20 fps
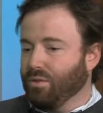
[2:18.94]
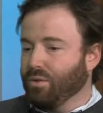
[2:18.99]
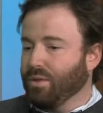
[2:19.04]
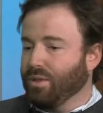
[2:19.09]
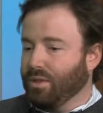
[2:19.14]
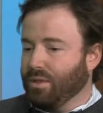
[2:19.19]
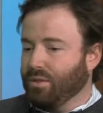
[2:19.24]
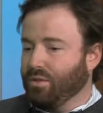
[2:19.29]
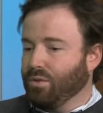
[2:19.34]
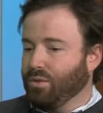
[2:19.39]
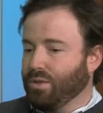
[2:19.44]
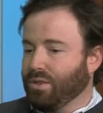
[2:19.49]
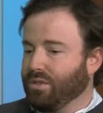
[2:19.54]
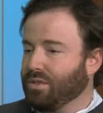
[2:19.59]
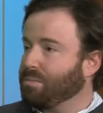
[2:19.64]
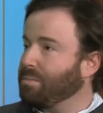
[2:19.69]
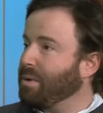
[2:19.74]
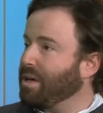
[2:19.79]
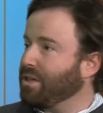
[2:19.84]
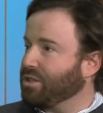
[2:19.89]
an
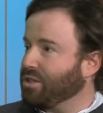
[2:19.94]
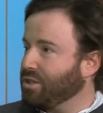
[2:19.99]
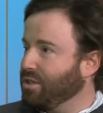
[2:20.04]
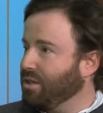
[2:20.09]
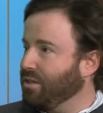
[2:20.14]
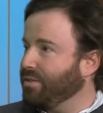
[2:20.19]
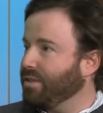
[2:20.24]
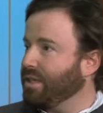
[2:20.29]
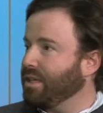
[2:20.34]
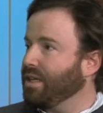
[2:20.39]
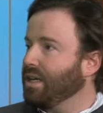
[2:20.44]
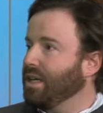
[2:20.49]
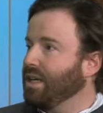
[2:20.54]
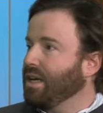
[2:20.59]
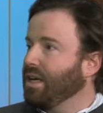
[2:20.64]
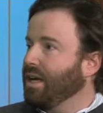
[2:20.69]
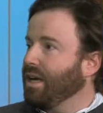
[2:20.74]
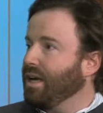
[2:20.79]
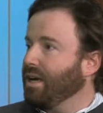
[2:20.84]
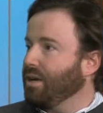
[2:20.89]
inspection of it,
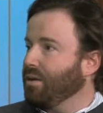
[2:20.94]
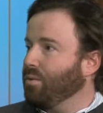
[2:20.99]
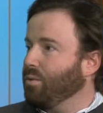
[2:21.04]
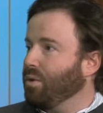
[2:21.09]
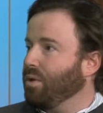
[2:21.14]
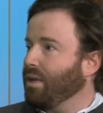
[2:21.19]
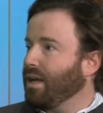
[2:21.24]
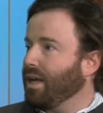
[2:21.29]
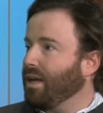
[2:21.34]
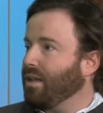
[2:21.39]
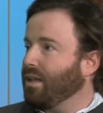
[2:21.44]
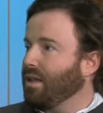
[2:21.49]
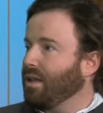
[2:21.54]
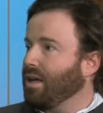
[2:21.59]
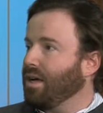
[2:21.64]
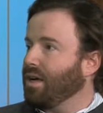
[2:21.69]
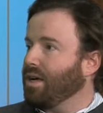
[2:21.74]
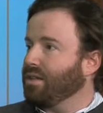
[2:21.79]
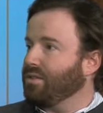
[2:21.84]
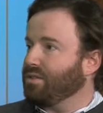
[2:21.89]
and we'll
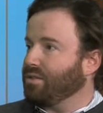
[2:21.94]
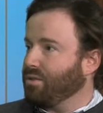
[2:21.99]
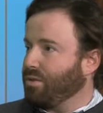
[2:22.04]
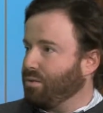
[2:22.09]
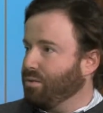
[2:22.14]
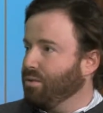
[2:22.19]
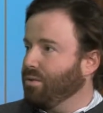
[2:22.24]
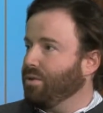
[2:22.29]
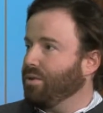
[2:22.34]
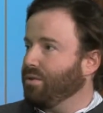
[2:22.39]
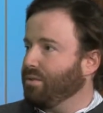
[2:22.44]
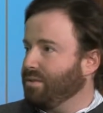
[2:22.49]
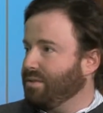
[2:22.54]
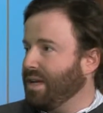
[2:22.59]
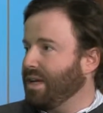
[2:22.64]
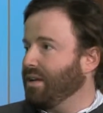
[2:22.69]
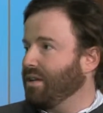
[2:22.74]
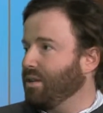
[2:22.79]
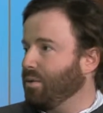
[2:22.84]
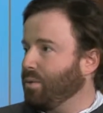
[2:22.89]
analyze through the
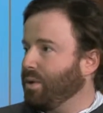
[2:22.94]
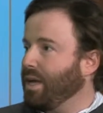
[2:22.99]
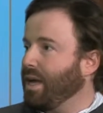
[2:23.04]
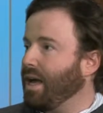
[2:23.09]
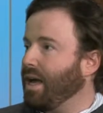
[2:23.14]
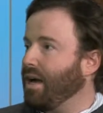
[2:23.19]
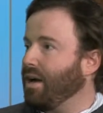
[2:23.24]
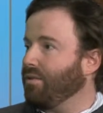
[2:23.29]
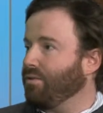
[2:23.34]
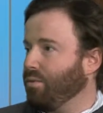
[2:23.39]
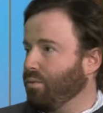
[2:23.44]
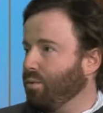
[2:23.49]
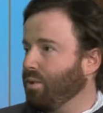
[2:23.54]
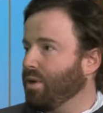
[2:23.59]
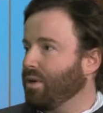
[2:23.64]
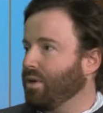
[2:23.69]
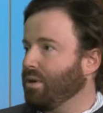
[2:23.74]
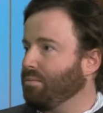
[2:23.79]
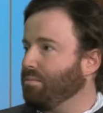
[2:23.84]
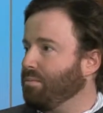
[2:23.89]
data that we have
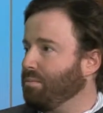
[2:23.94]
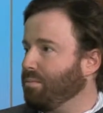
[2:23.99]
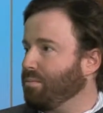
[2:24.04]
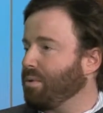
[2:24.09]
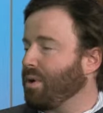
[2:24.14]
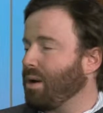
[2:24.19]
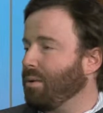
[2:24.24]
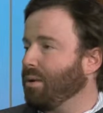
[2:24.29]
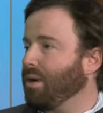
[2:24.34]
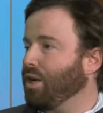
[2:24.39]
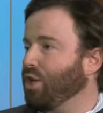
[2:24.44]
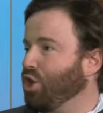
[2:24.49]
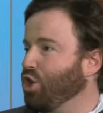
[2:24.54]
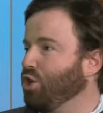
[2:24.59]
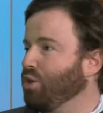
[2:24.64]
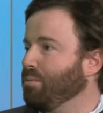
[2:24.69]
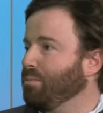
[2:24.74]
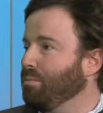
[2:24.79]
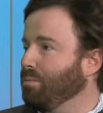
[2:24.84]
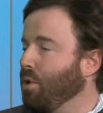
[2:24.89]
what probably a
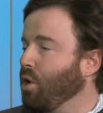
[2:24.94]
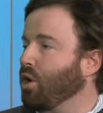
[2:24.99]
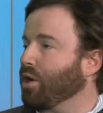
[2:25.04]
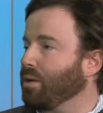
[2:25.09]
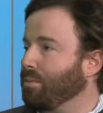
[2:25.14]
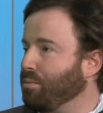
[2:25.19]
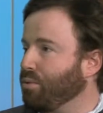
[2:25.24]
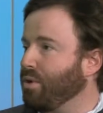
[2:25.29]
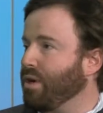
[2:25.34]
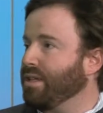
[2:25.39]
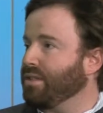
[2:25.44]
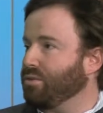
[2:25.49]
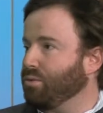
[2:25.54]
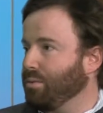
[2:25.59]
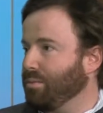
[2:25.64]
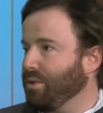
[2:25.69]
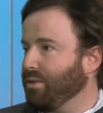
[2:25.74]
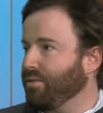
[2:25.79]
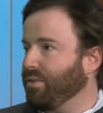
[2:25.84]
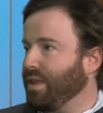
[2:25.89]
good market price
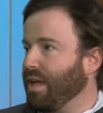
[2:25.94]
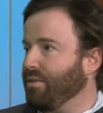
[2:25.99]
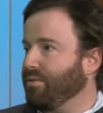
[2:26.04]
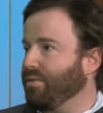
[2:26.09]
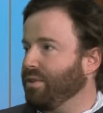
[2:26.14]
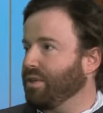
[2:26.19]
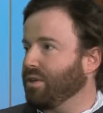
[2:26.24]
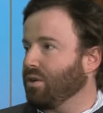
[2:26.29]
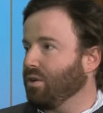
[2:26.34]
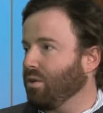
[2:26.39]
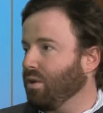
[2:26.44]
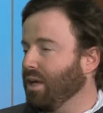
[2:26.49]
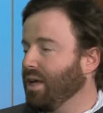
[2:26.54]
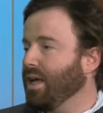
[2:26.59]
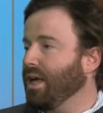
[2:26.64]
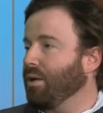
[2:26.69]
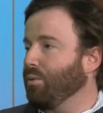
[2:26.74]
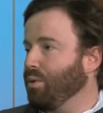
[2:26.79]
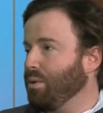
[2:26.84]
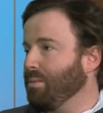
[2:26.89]
would be for that vehicle,
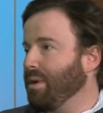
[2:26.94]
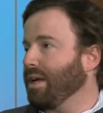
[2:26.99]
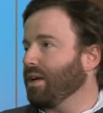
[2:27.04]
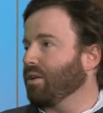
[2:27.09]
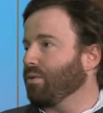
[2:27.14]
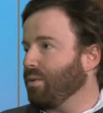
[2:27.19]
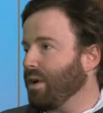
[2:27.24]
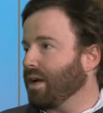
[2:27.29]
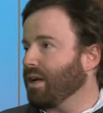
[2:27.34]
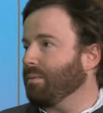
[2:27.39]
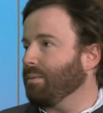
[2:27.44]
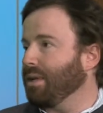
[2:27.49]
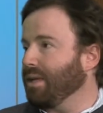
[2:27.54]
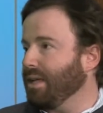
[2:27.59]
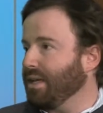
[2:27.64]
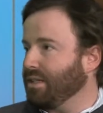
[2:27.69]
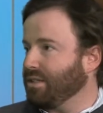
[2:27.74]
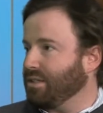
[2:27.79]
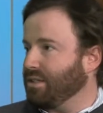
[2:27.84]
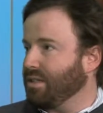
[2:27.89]
and we make a
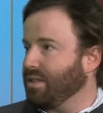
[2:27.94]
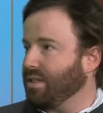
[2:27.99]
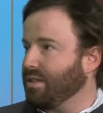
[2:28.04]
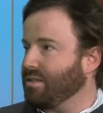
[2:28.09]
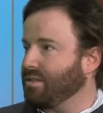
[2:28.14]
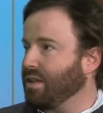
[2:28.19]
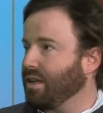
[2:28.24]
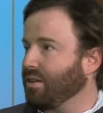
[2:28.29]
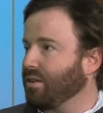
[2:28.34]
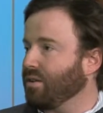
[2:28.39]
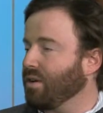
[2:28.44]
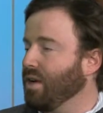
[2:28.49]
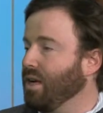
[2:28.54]
recommendation to the seller.